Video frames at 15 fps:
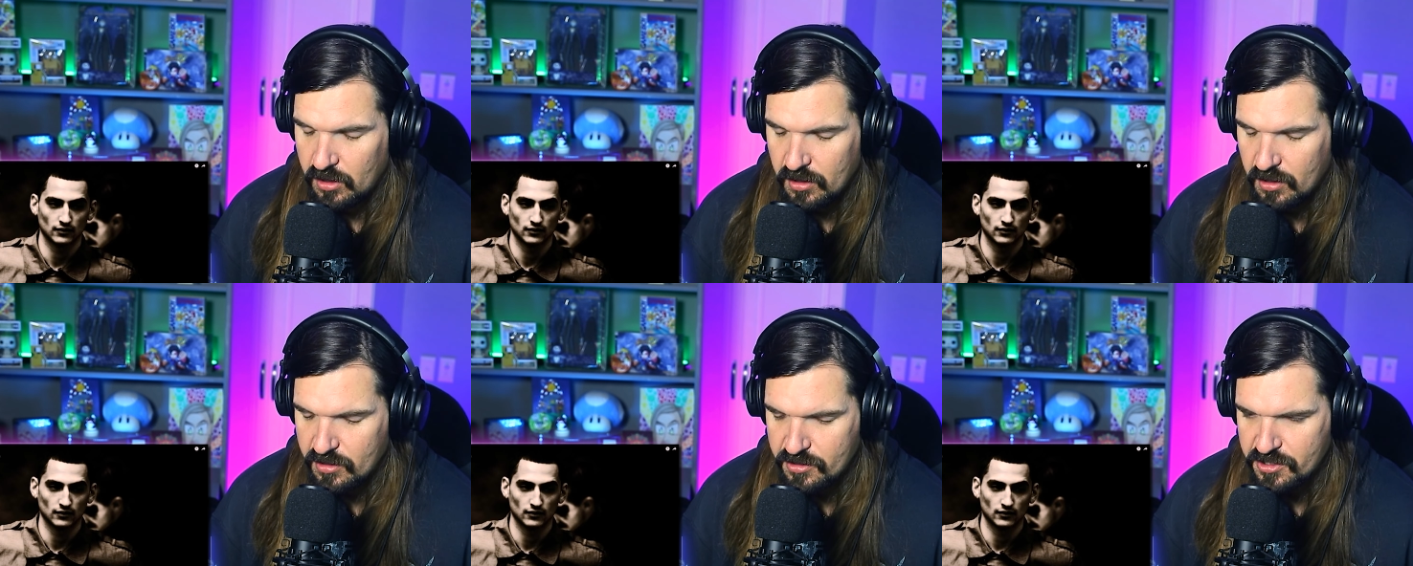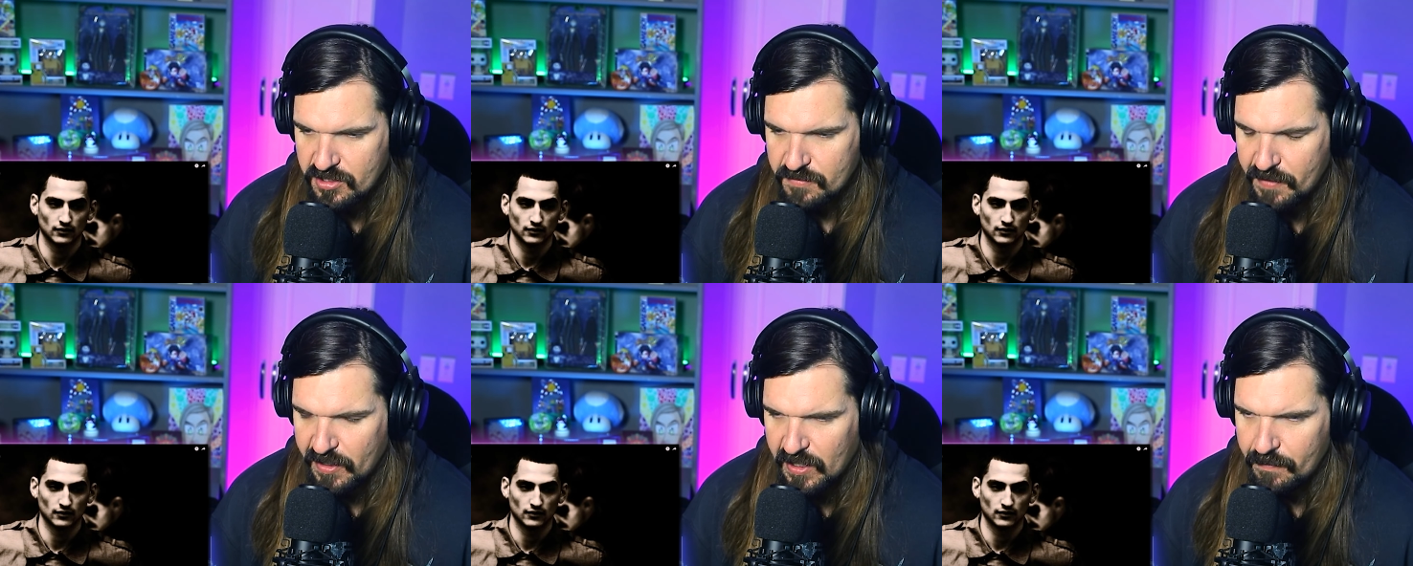Speaker 1: It's just
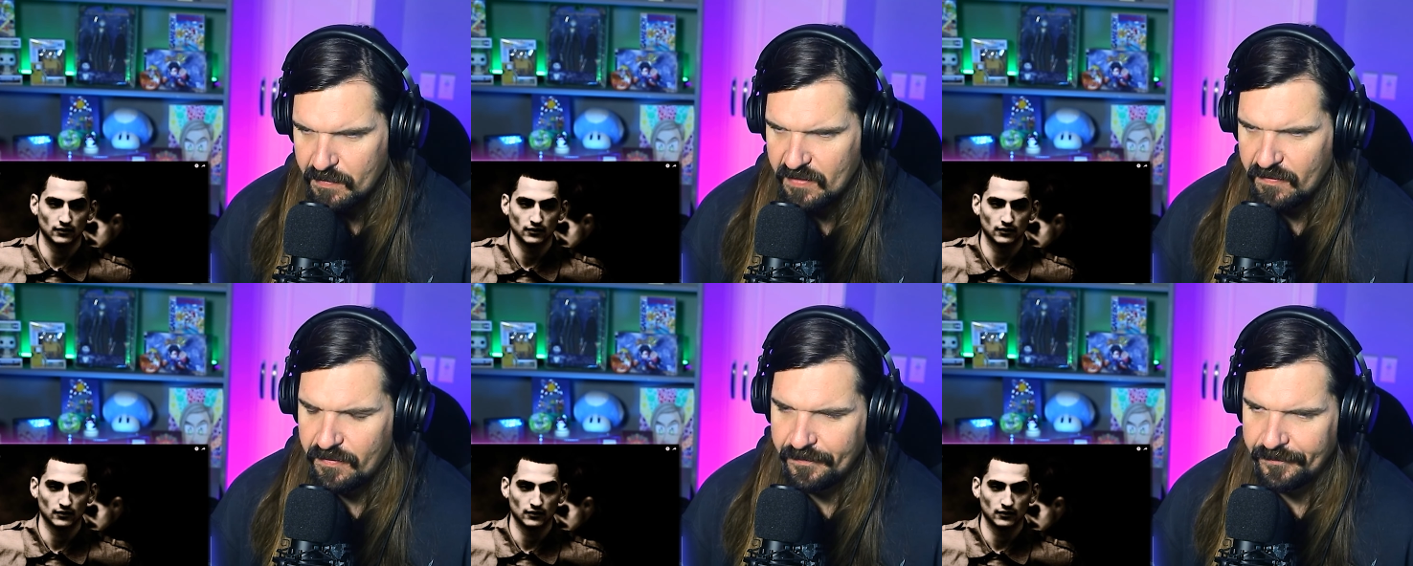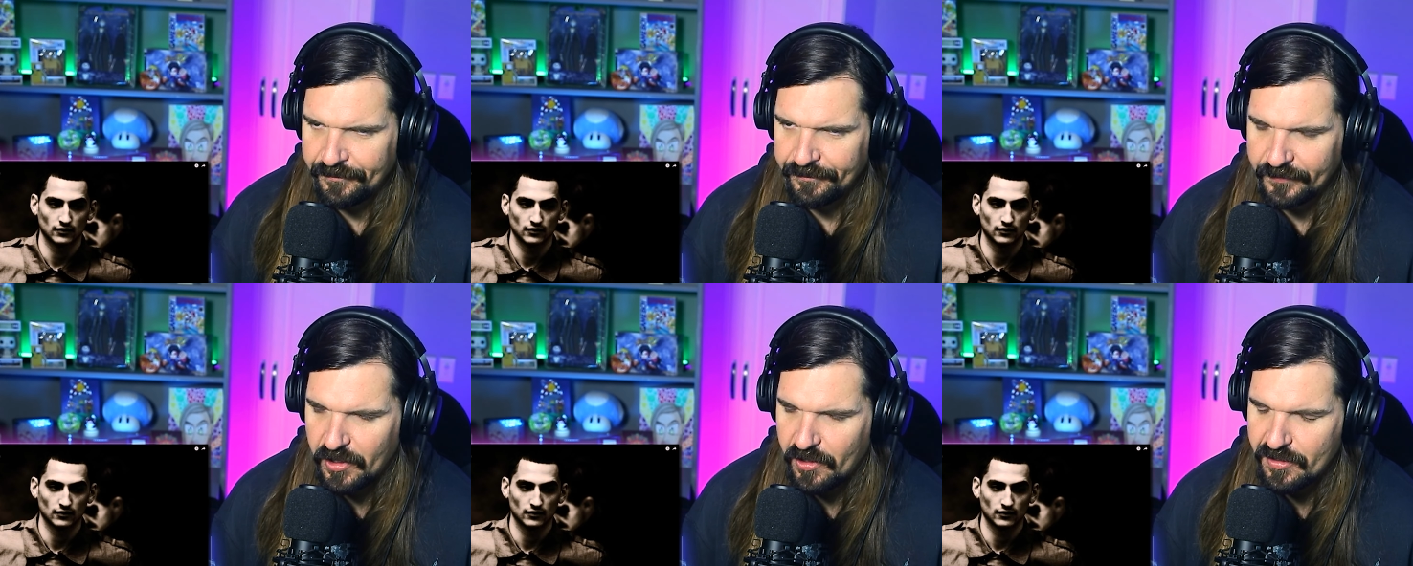making me,
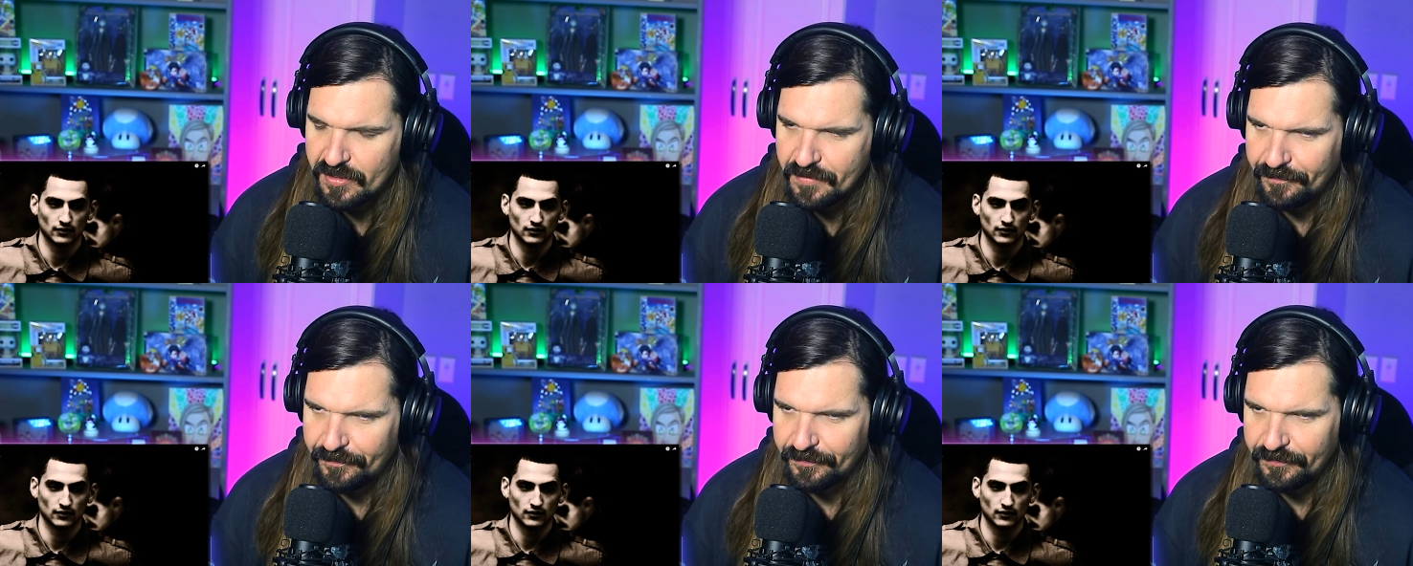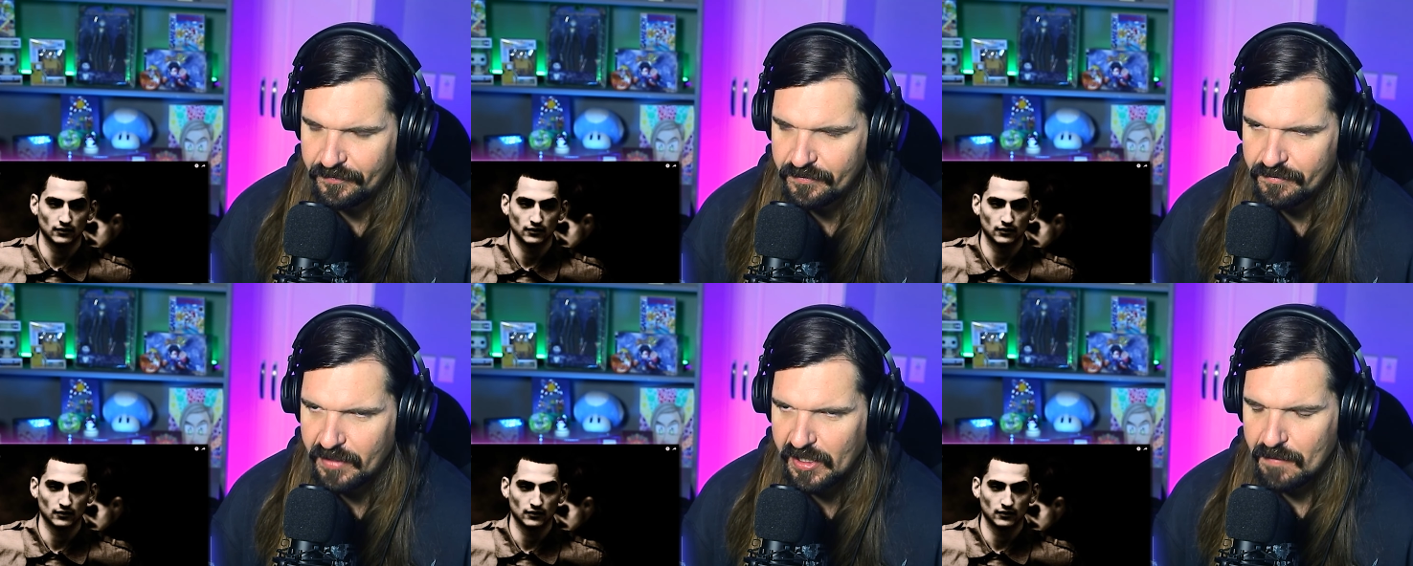yeah,
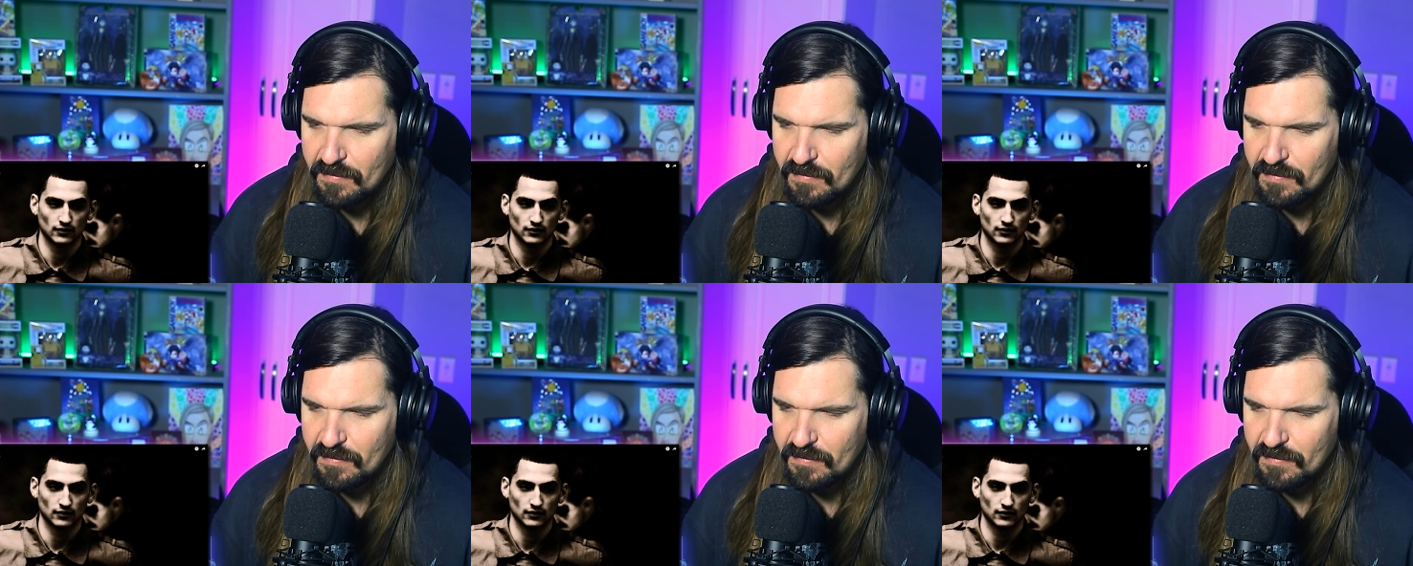making me